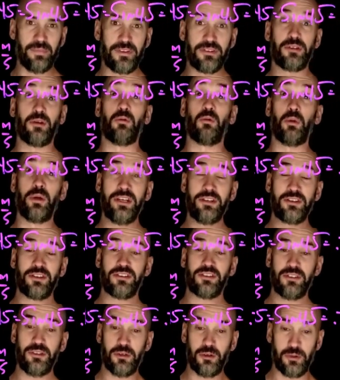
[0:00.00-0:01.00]
So we
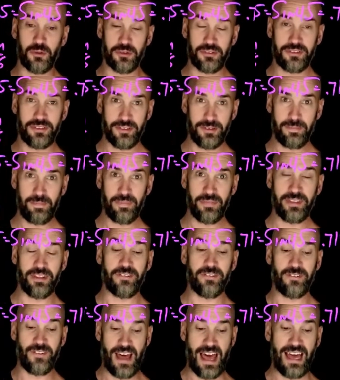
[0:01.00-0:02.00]
just used the
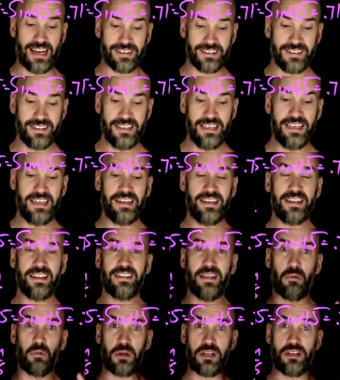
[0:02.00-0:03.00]
fact
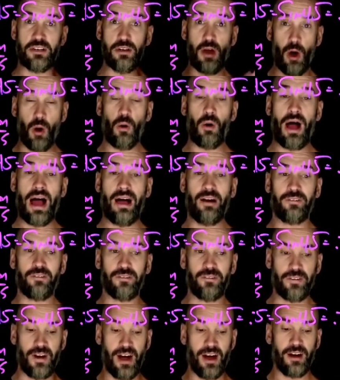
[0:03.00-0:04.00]
that we know how
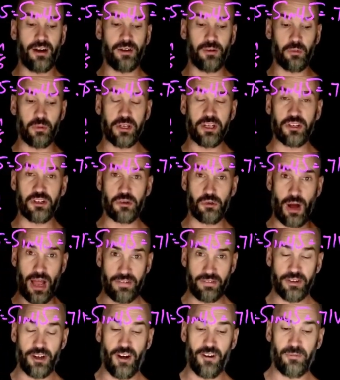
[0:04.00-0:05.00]
far we can
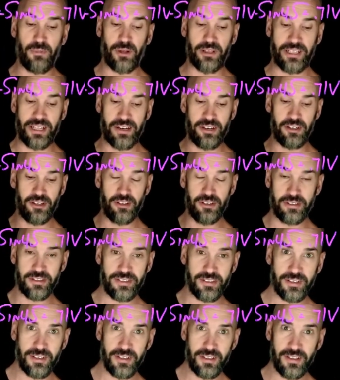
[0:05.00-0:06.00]
drive a golf ball on
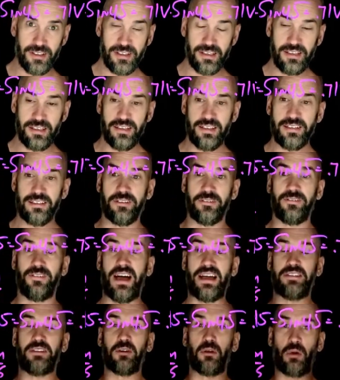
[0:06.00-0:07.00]
Earth to
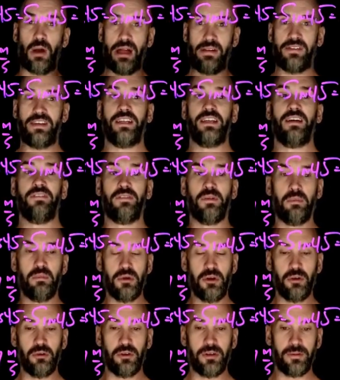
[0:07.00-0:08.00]
find the gravity of the
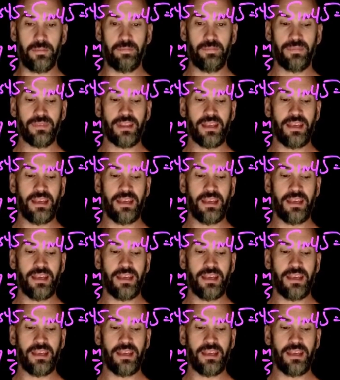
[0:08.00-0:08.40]
moon.